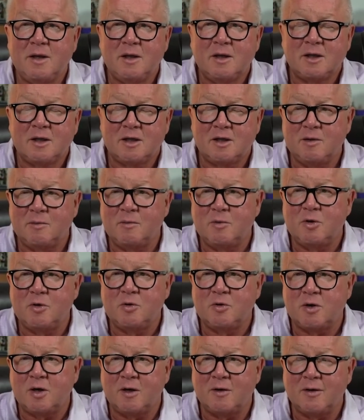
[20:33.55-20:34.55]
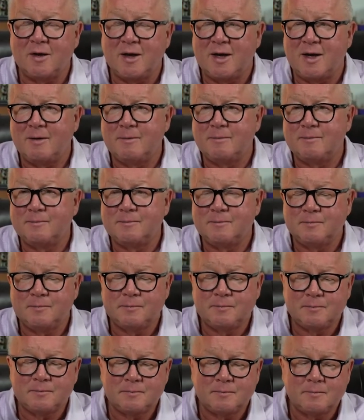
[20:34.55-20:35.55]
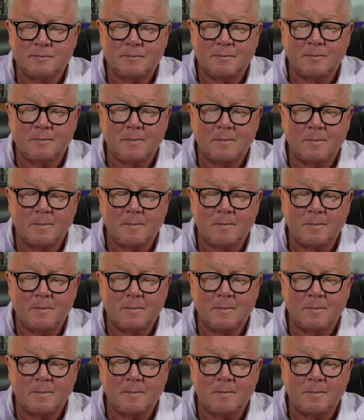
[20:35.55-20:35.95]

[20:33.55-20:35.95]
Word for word: Get in the mood, all that. Makes sense.